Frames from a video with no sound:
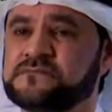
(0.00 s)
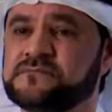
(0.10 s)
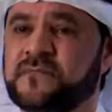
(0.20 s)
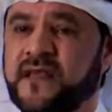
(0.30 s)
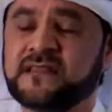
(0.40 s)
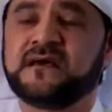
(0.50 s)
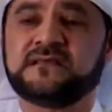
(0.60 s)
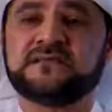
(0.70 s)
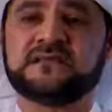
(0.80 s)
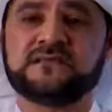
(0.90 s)
And that
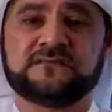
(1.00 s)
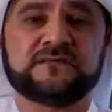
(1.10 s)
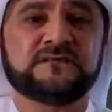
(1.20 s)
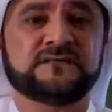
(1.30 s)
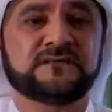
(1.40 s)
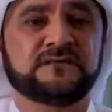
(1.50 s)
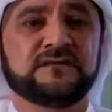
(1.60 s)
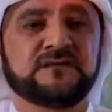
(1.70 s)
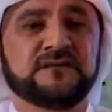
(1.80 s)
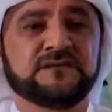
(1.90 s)
is the difference.
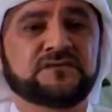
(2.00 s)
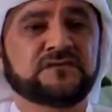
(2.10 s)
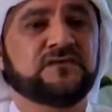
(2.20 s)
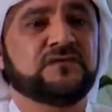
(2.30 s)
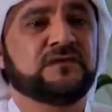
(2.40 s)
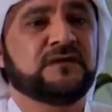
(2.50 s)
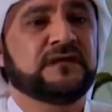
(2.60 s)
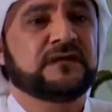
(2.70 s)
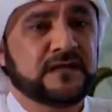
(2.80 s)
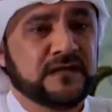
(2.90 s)
So
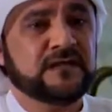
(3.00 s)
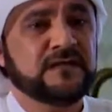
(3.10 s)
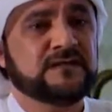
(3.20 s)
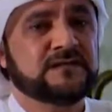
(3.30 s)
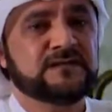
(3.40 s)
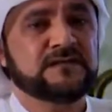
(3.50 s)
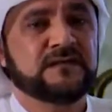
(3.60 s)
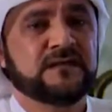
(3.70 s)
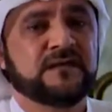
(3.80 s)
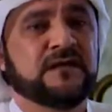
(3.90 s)
great leaders,
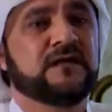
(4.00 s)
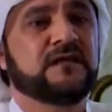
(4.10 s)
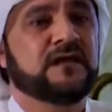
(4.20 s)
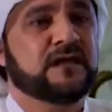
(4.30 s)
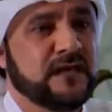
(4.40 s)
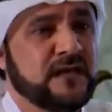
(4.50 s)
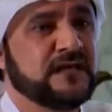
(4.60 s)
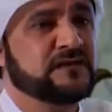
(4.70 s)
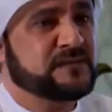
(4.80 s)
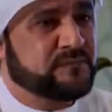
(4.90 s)
they
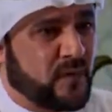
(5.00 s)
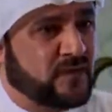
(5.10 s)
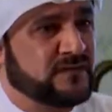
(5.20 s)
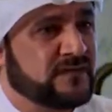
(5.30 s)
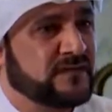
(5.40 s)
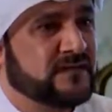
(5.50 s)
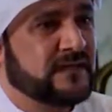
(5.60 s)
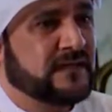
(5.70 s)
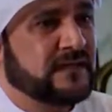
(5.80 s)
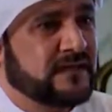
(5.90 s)
really respond,
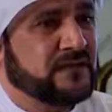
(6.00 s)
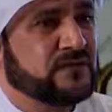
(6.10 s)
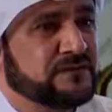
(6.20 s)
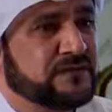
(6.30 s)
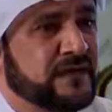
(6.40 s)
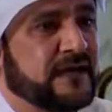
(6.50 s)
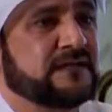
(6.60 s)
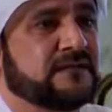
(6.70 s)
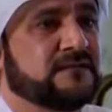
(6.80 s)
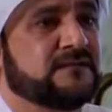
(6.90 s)
they don't
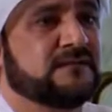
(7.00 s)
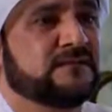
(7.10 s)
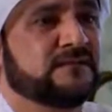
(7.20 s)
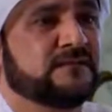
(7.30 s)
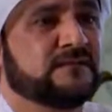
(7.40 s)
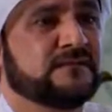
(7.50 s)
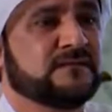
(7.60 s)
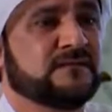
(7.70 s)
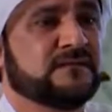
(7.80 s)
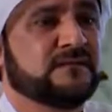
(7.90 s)
react.
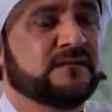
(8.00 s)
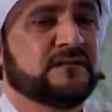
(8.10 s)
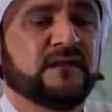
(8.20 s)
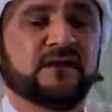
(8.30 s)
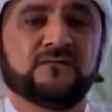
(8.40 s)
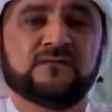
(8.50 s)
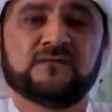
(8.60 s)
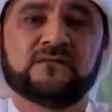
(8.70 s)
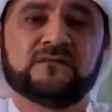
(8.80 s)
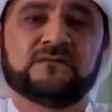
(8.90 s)
Now,
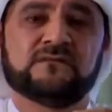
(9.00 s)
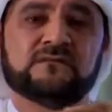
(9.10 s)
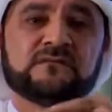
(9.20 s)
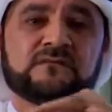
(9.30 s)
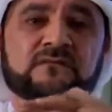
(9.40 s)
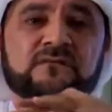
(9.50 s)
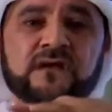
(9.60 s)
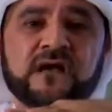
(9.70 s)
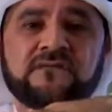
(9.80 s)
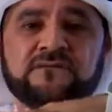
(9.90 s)

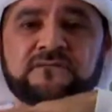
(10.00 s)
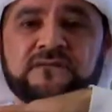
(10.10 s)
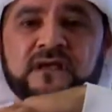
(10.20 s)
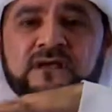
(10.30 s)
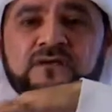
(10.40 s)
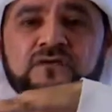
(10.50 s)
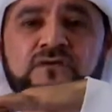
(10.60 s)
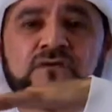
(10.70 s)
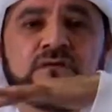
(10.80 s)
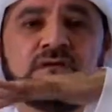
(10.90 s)
we have taken you
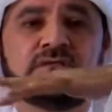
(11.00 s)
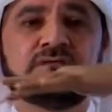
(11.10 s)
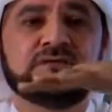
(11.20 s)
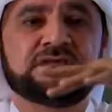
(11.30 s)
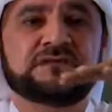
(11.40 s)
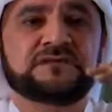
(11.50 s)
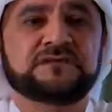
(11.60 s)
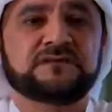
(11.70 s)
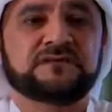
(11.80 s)
quickly through this